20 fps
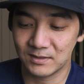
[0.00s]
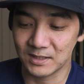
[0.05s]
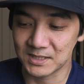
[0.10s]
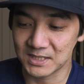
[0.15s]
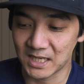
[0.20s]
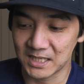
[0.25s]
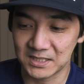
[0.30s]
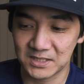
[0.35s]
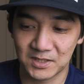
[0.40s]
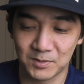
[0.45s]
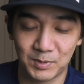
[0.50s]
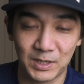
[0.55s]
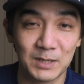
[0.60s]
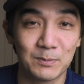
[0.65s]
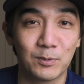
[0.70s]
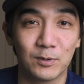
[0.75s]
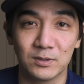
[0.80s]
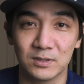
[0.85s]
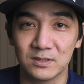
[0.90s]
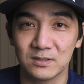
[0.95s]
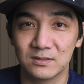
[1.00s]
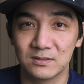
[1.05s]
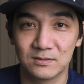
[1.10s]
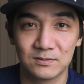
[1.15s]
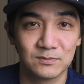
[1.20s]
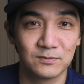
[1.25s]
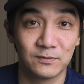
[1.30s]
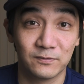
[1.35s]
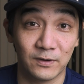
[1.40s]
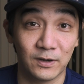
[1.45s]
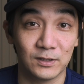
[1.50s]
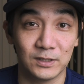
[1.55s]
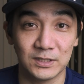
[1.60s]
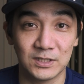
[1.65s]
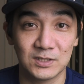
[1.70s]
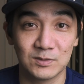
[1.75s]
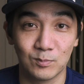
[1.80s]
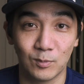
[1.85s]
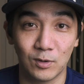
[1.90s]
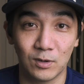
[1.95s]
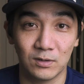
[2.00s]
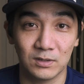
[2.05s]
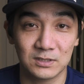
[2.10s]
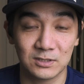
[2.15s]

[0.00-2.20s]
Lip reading: the size of the paper is fairly small.